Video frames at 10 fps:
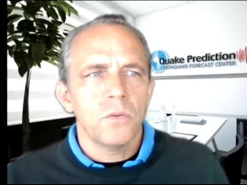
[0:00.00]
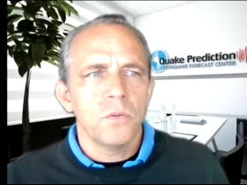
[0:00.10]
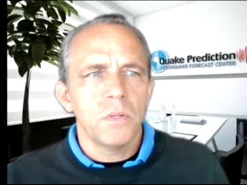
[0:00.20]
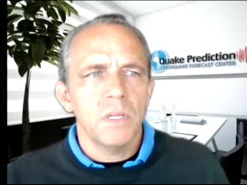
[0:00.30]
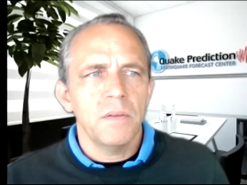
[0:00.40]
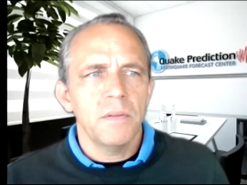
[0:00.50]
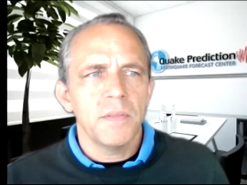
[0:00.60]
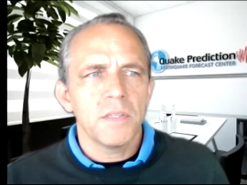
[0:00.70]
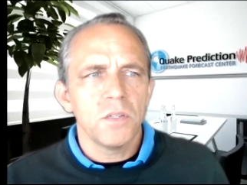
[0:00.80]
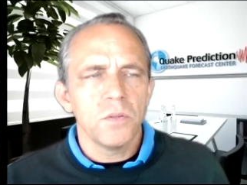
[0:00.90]
Good evening.
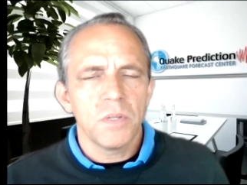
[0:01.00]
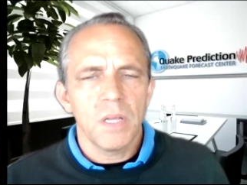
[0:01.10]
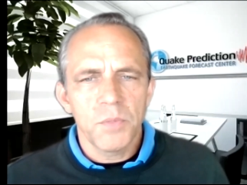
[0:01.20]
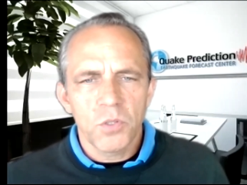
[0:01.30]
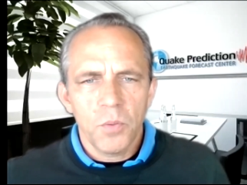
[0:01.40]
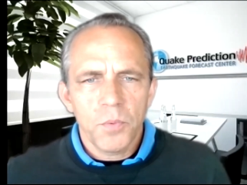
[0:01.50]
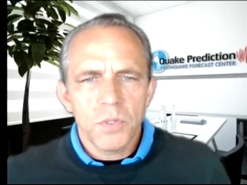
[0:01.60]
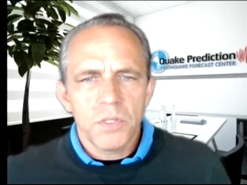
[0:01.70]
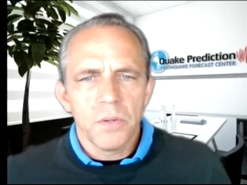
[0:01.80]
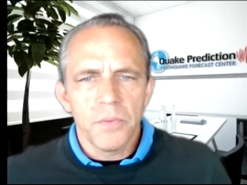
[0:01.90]
This is Luke Thomas
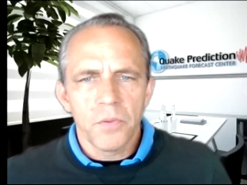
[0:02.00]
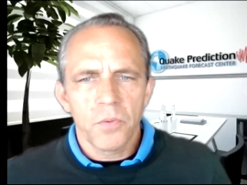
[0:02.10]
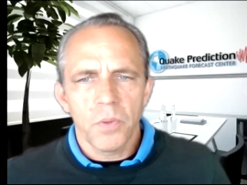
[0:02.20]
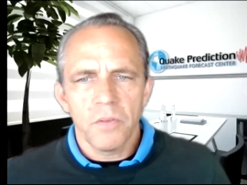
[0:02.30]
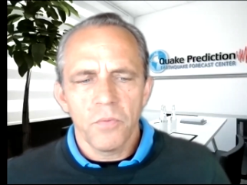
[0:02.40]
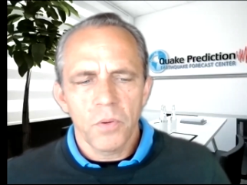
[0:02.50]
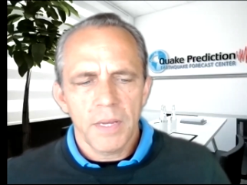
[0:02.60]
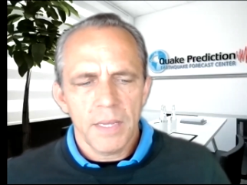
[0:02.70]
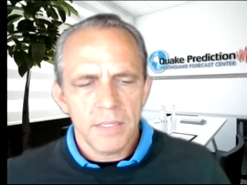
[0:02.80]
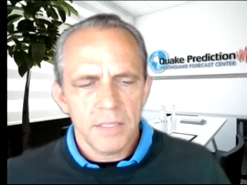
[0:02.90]
Holmquist here at the Earthquake
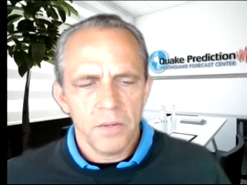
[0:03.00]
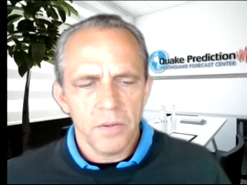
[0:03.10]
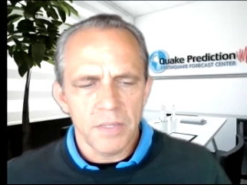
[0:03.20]
Forecast Center.